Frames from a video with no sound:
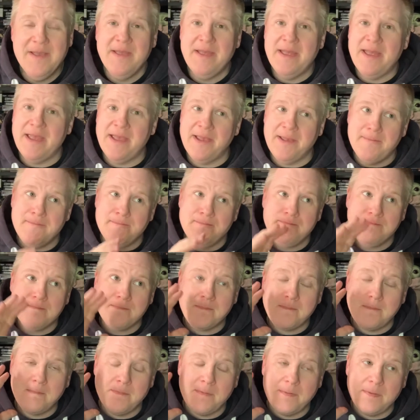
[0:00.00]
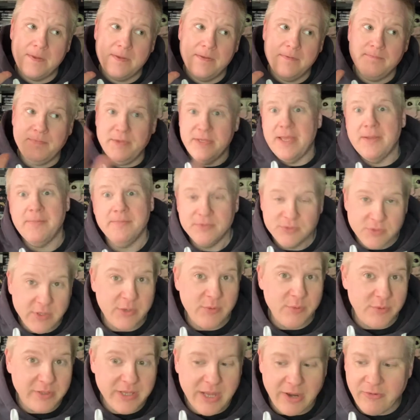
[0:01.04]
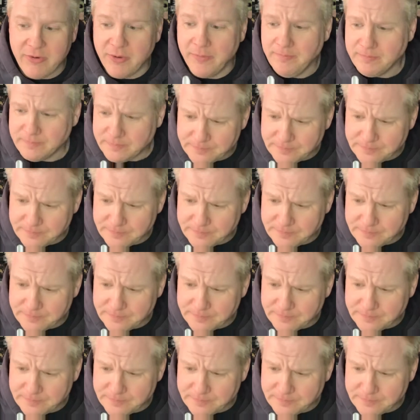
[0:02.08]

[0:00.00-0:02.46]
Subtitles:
But yeah, so anyway, we'll carry on.